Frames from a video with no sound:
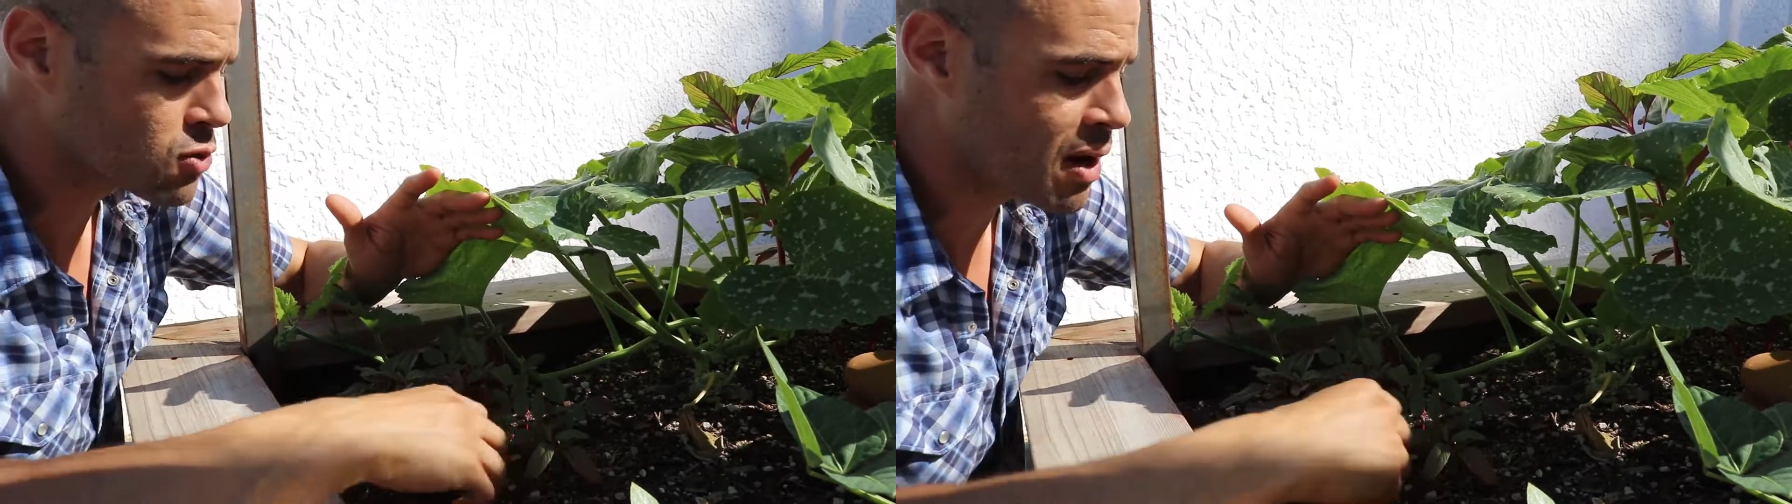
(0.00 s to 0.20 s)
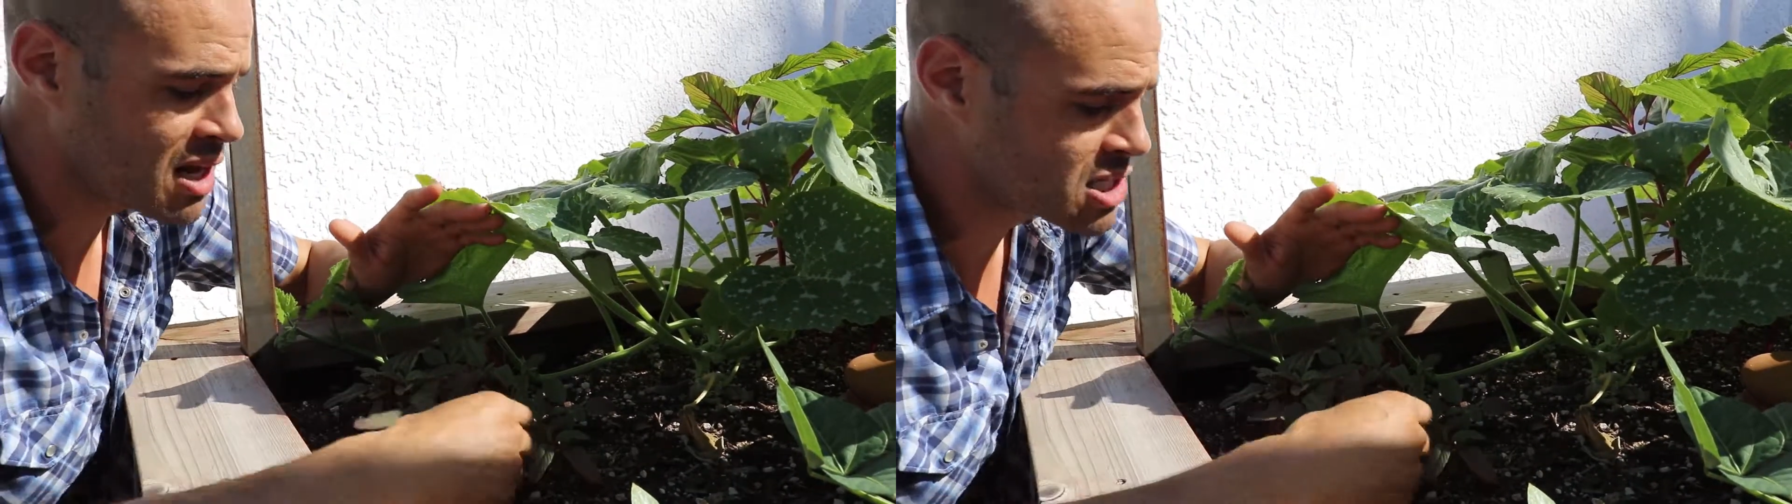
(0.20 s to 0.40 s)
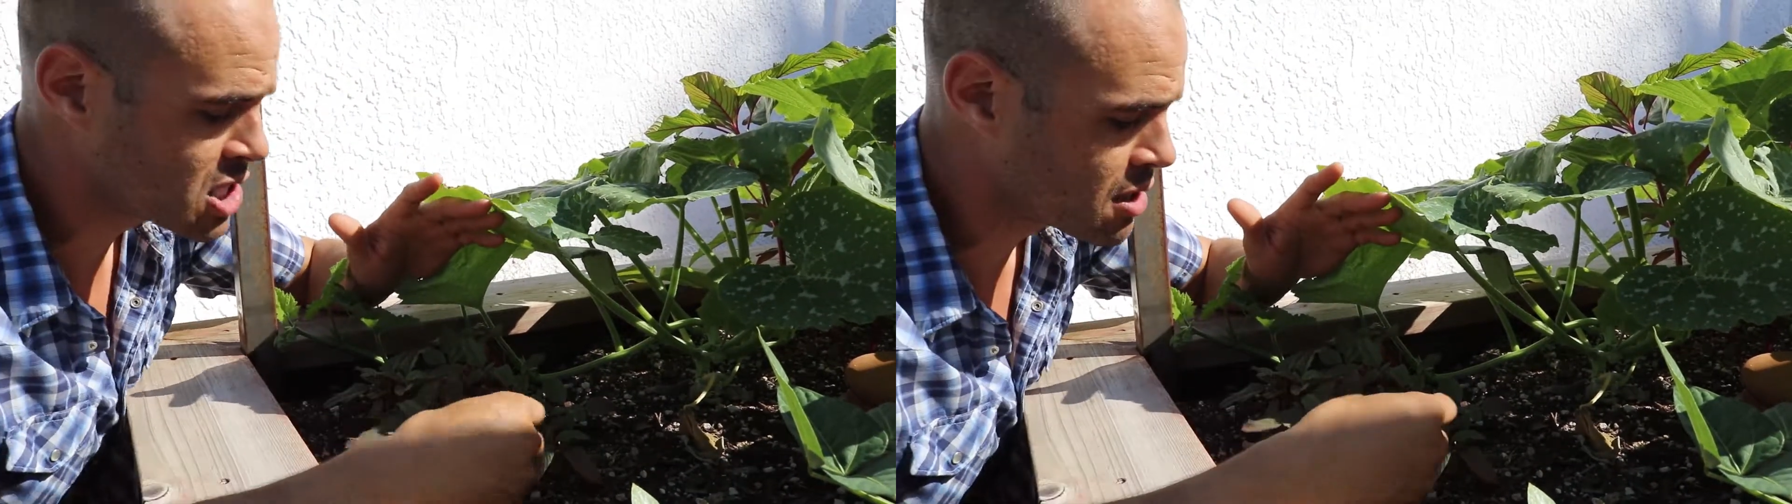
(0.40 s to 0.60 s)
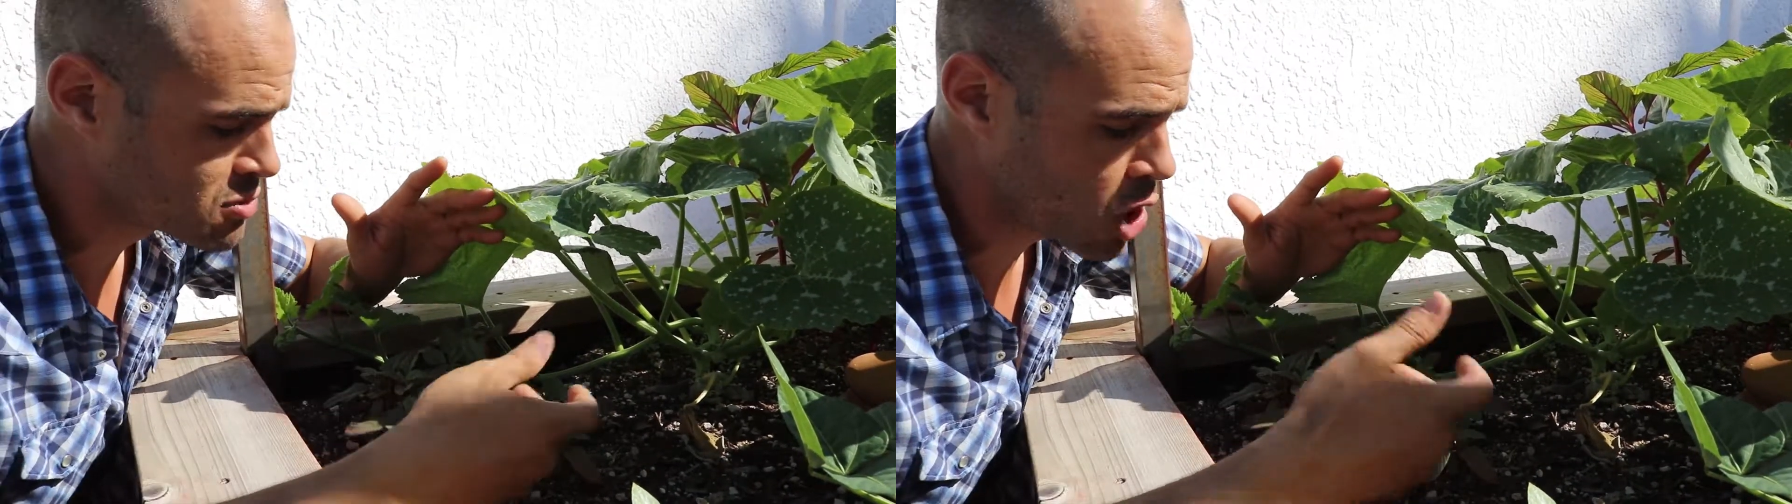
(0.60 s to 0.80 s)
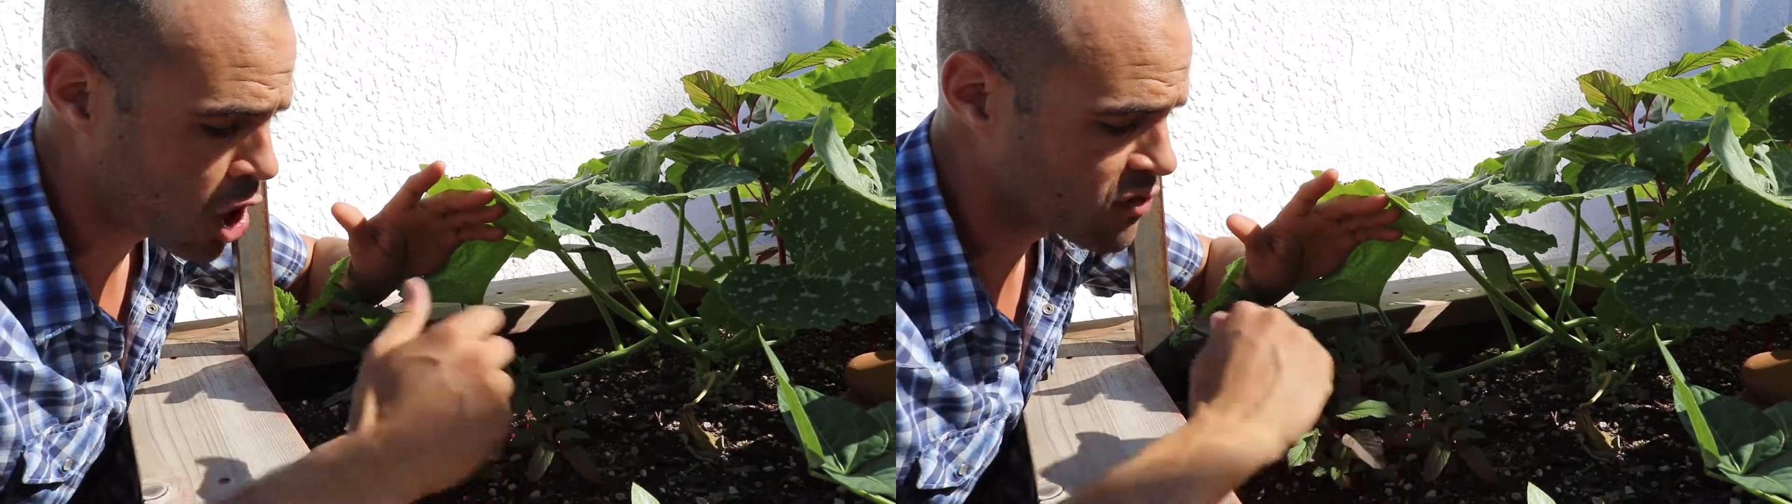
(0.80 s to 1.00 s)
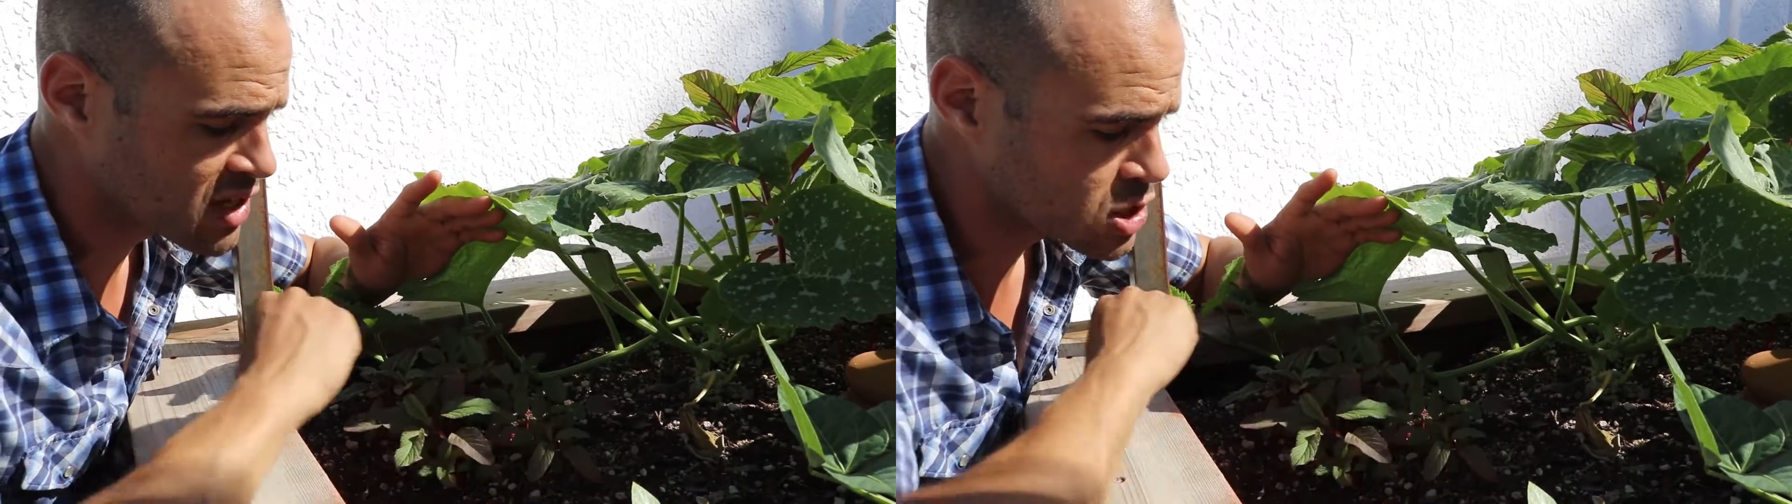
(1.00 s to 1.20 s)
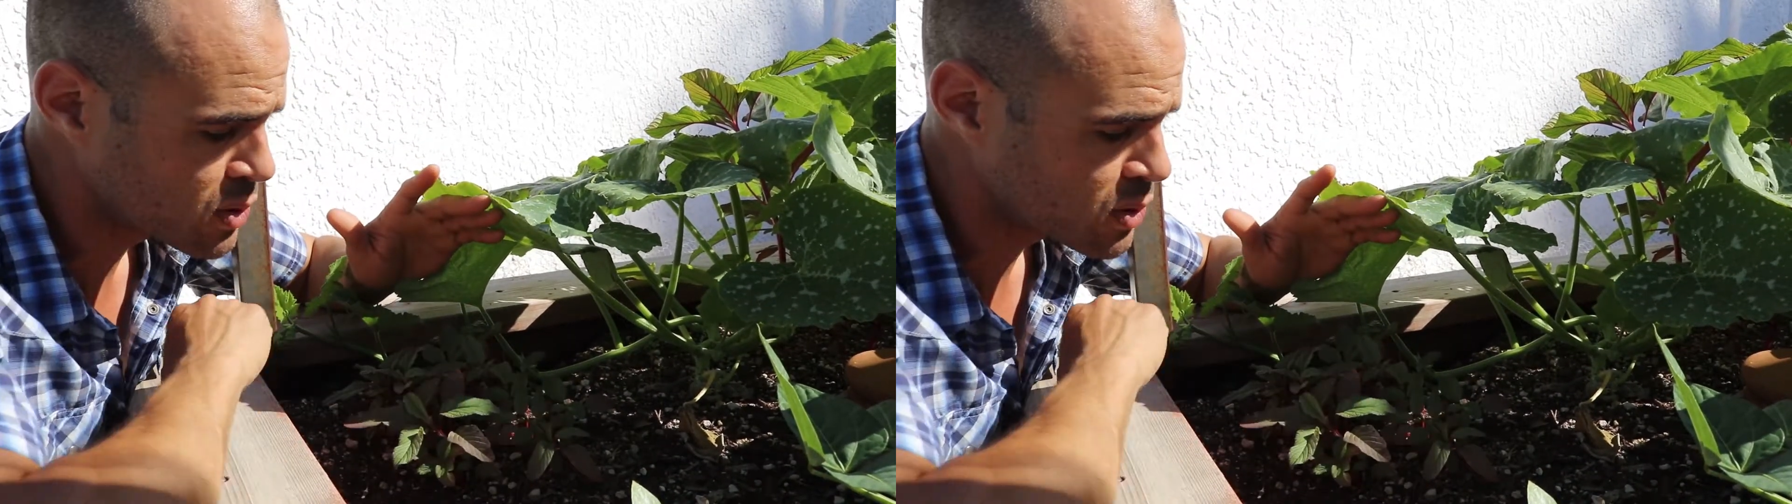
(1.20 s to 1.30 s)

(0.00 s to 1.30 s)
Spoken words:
are ready to harvest.